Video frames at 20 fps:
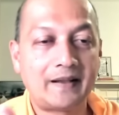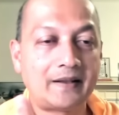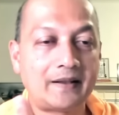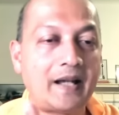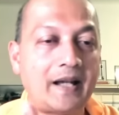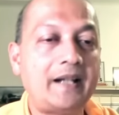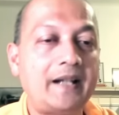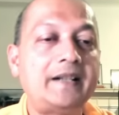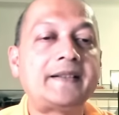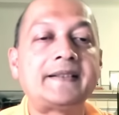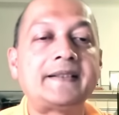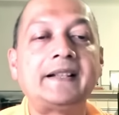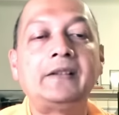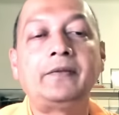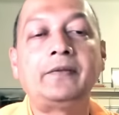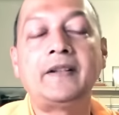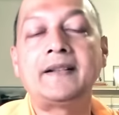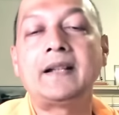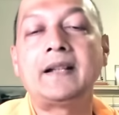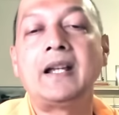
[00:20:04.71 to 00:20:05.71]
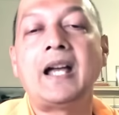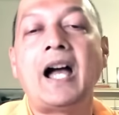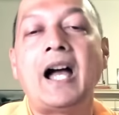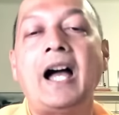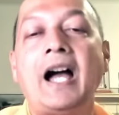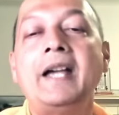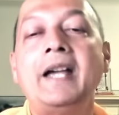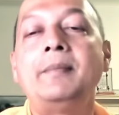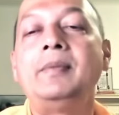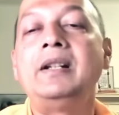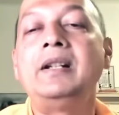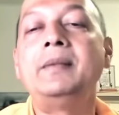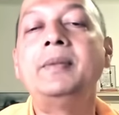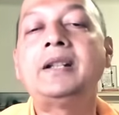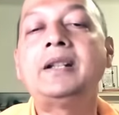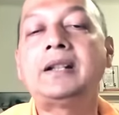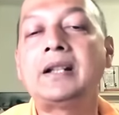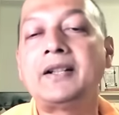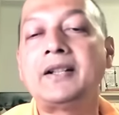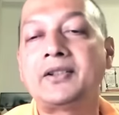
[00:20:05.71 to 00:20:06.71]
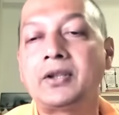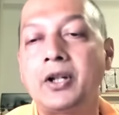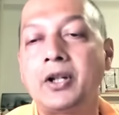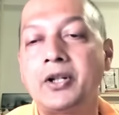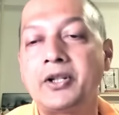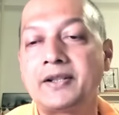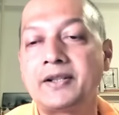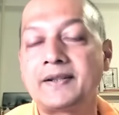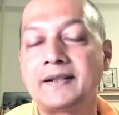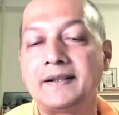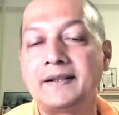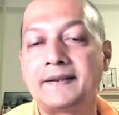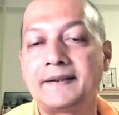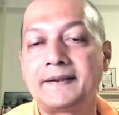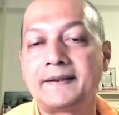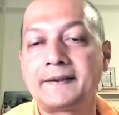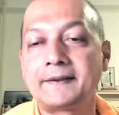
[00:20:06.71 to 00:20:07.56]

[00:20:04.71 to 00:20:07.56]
The higher self is, I am limitless consciousness.